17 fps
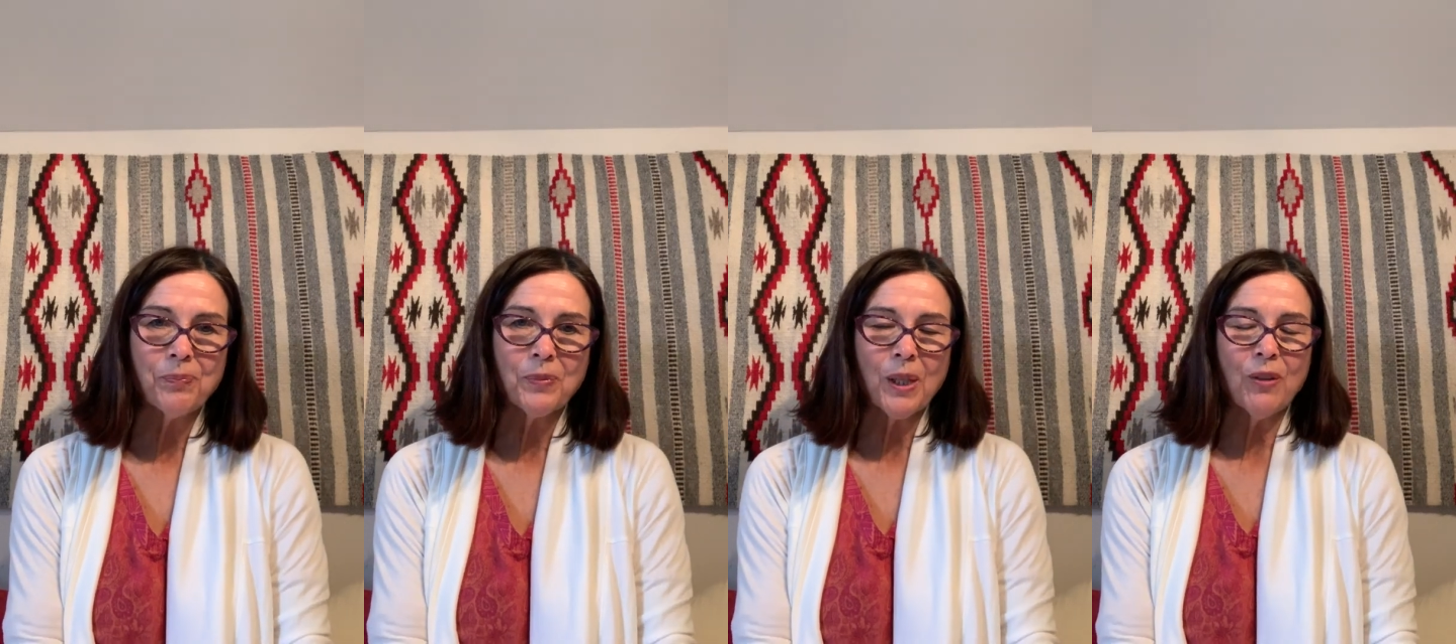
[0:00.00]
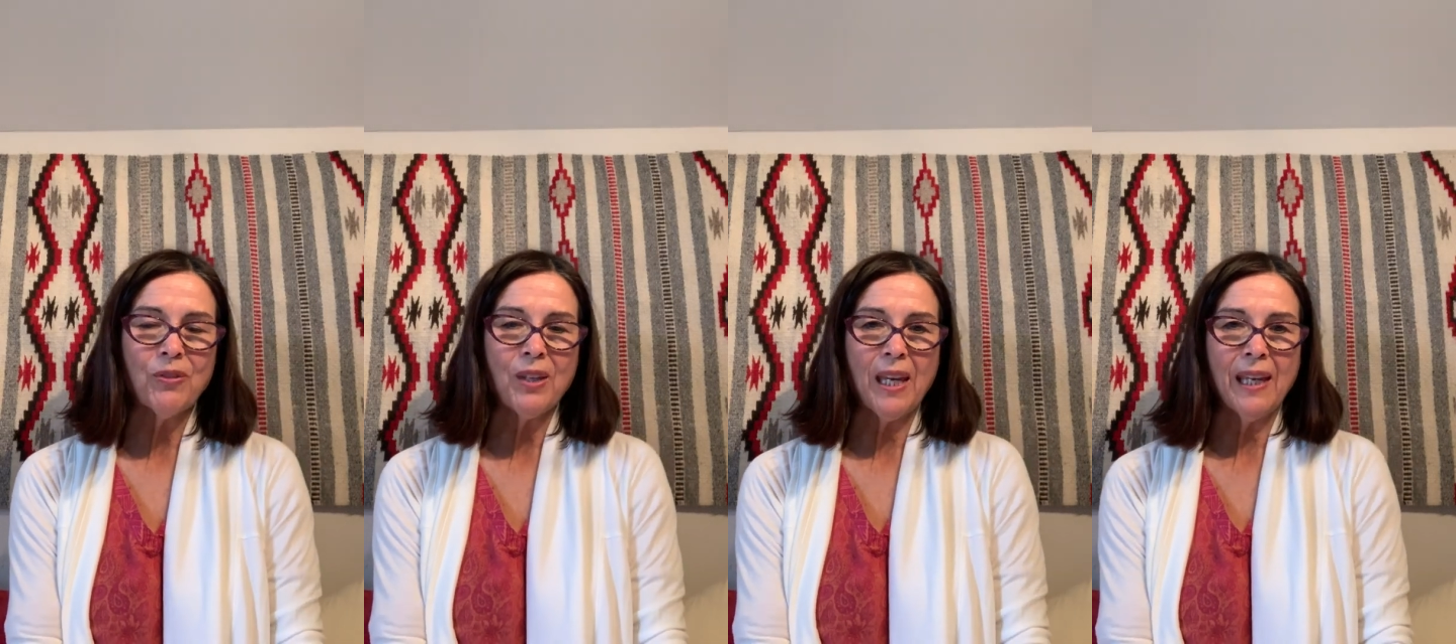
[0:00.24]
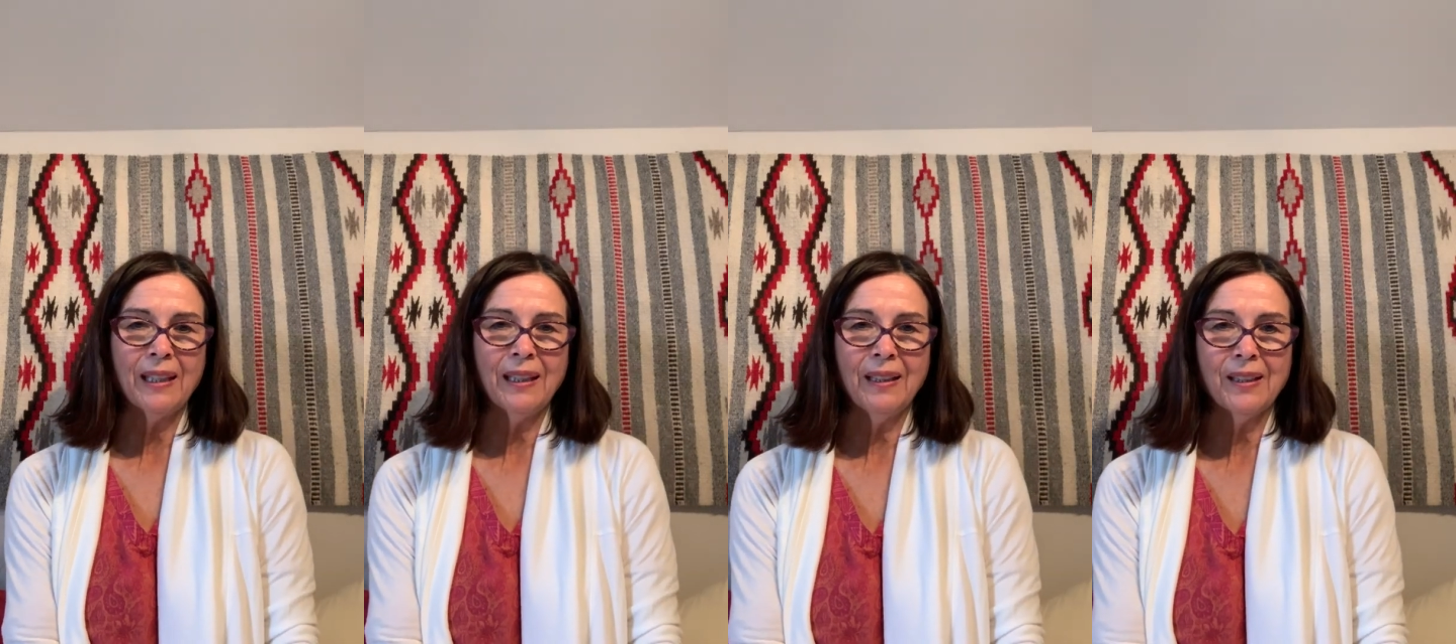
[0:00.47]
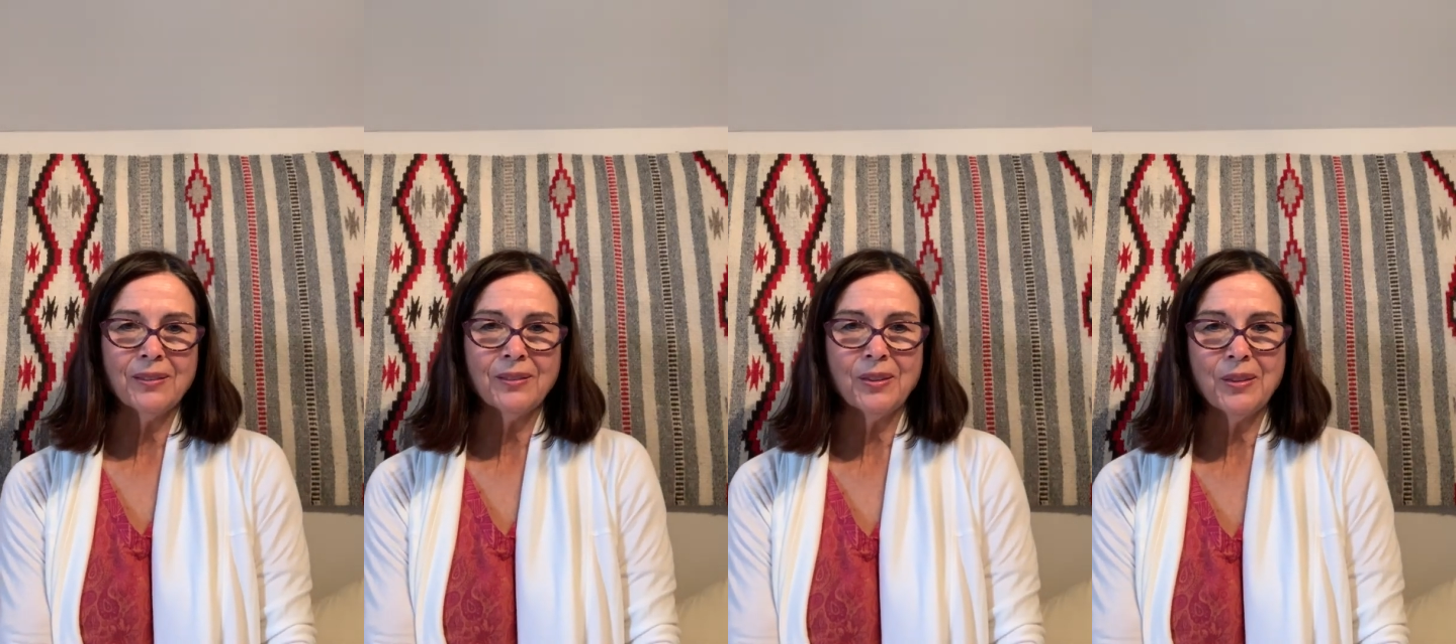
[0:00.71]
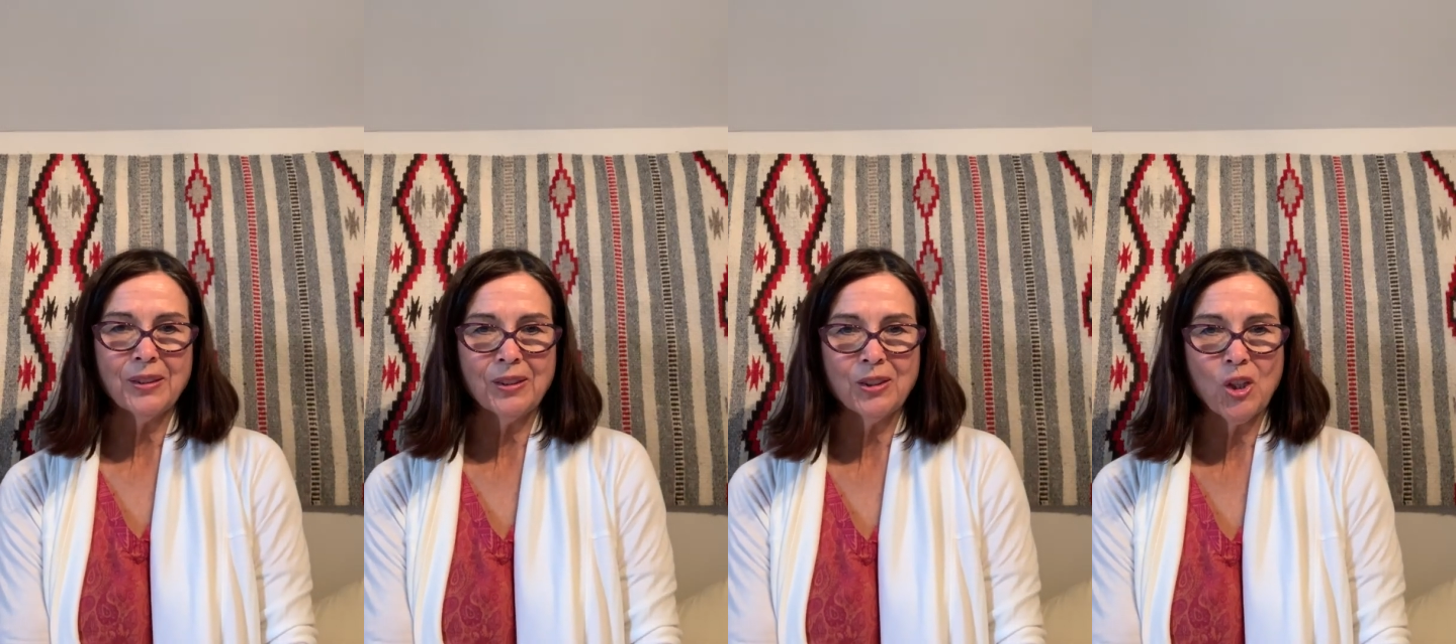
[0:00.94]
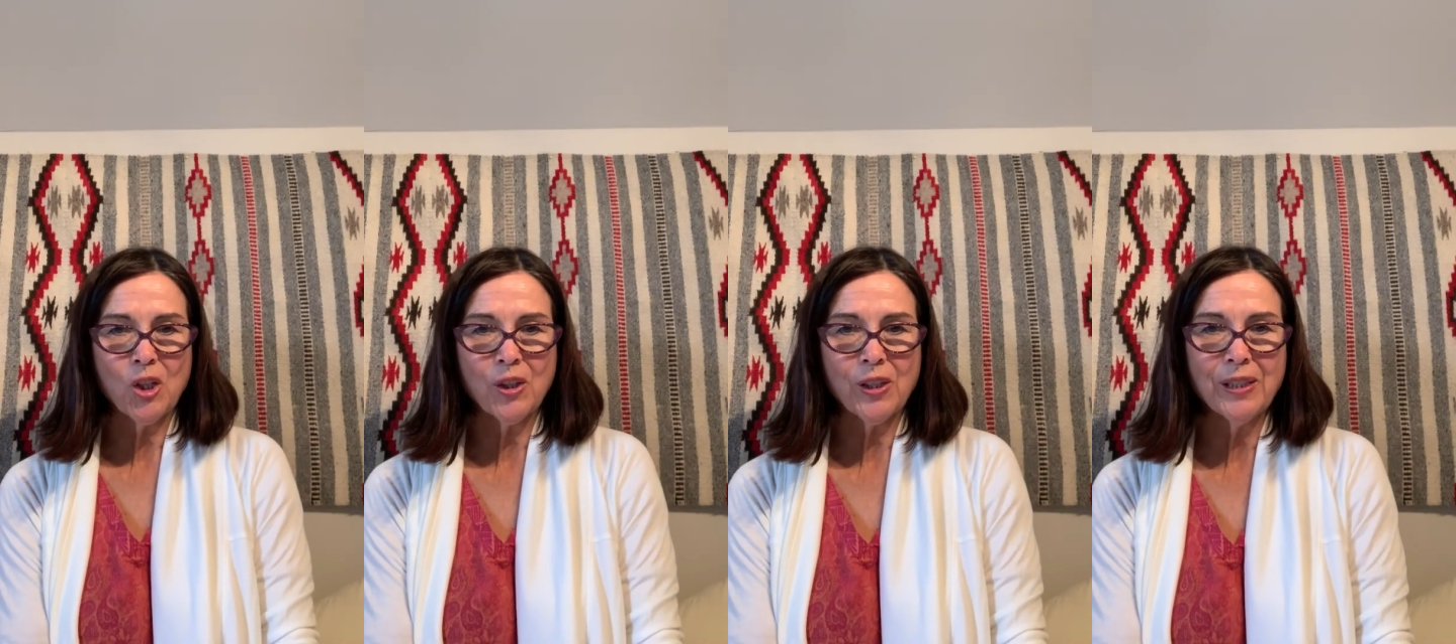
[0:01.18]
of the adolescent
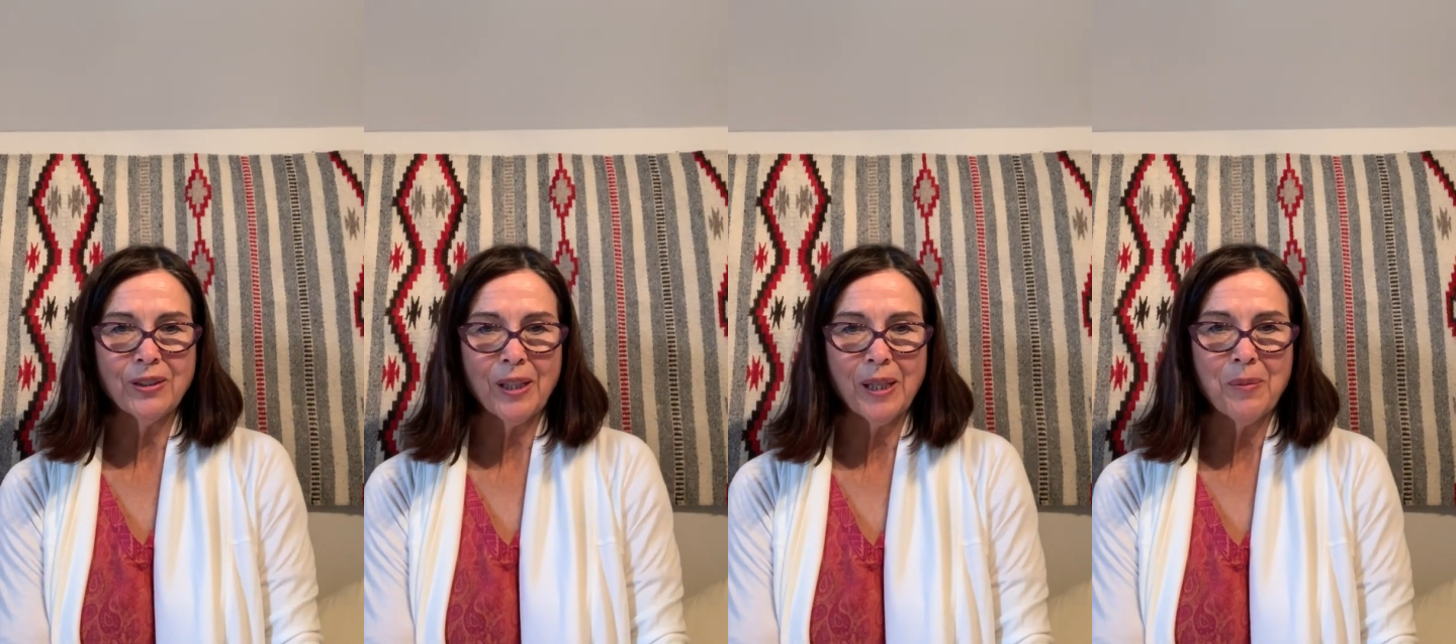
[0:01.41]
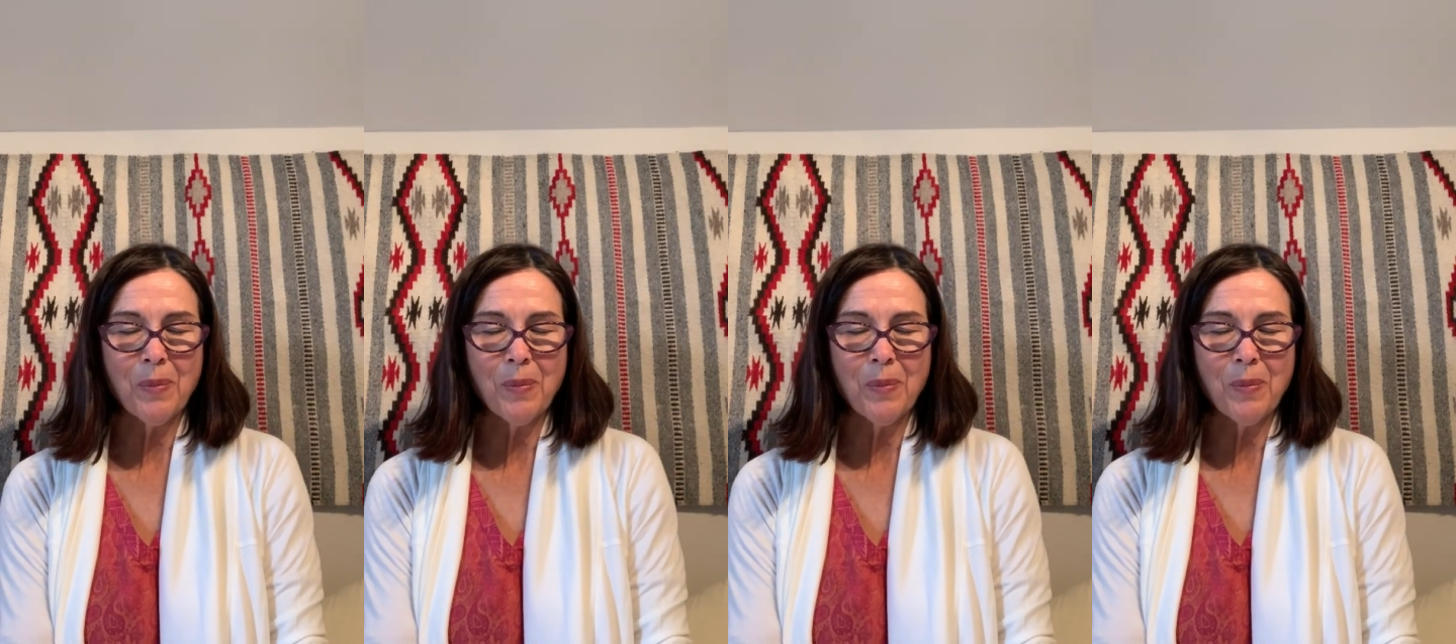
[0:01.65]
series on